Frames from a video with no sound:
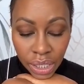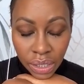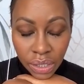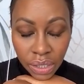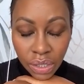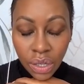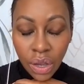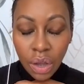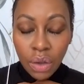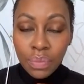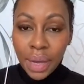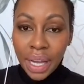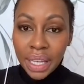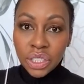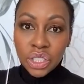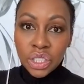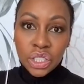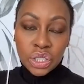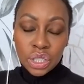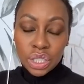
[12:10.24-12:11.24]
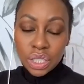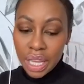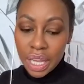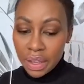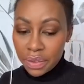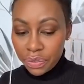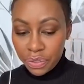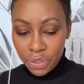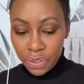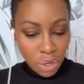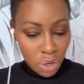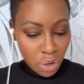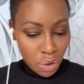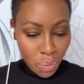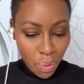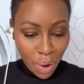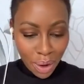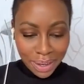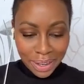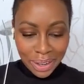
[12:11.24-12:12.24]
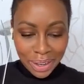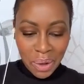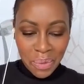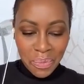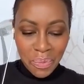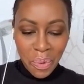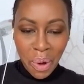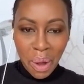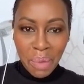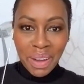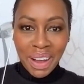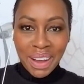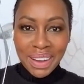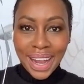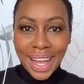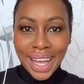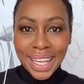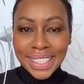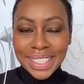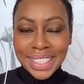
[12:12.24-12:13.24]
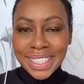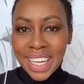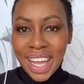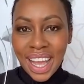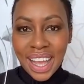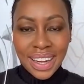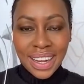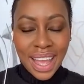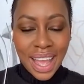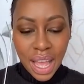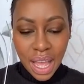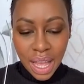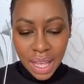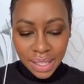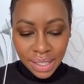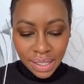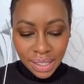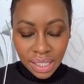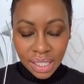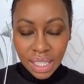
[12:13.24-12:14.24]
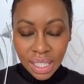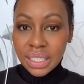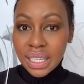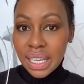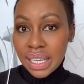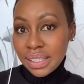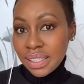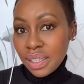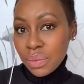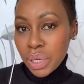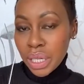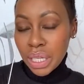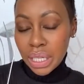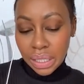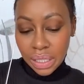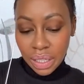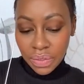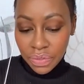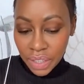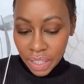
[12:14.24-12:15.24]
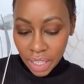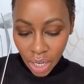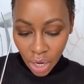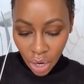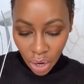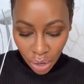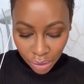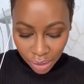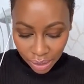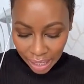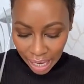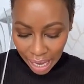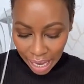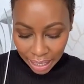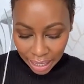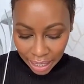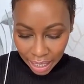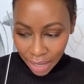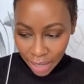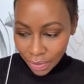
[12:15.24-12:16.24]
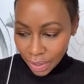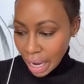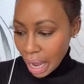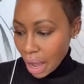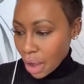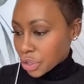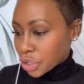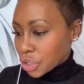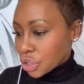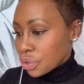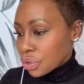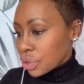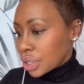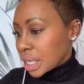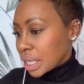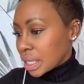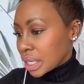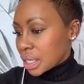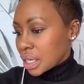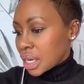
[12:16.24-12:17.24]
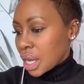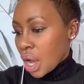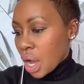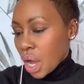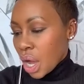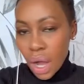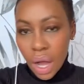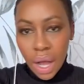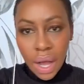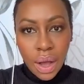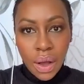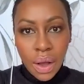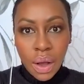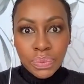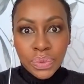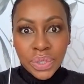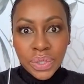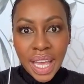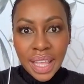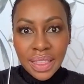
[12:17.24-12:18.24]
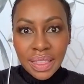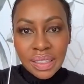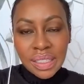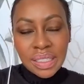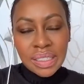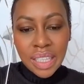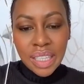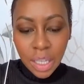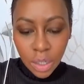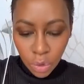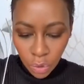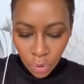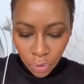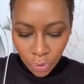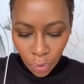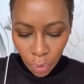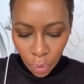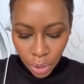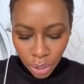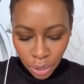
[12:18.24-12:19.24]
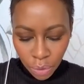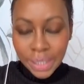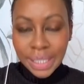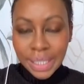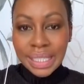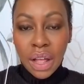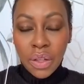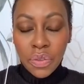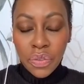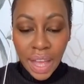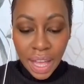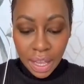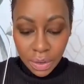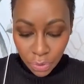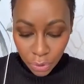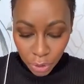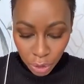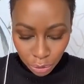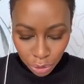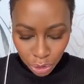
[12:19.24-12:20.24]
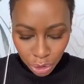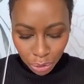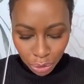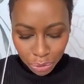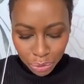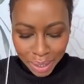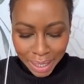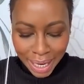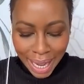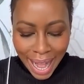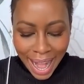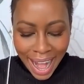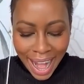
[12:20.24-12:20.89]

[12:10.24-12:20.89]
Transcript: us so much. If you want to know more about Einsteinhands, the testimonies, the videos, and even how you can obtain the skill for yourself and for your children,